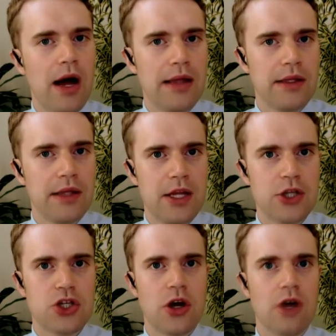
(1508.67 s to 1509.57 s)
island
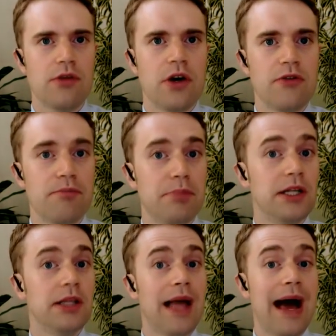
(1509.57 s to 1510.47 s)
nation of
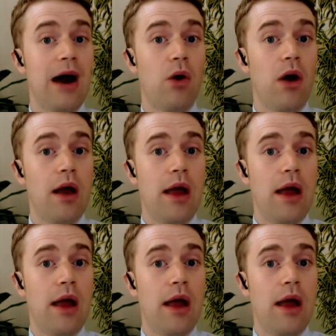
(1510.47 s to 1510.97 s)
Palau.